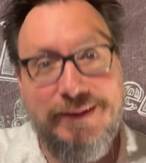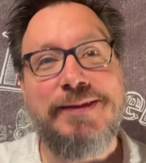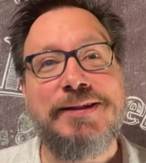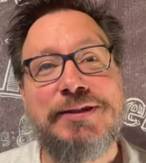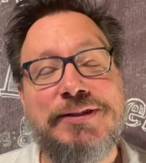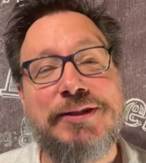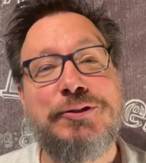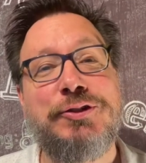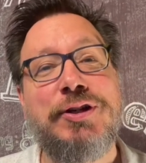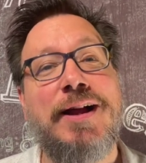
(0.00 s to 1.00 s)
this is a
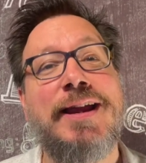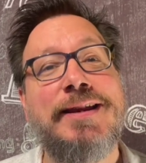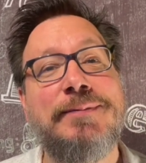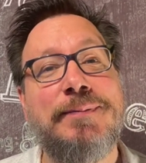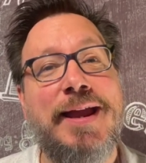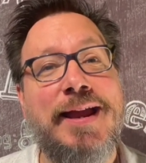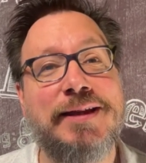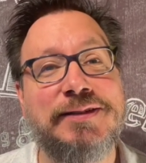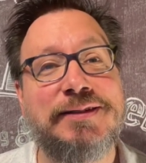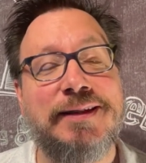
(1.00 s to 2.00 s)
giant
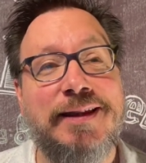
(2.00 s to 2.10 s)
mess.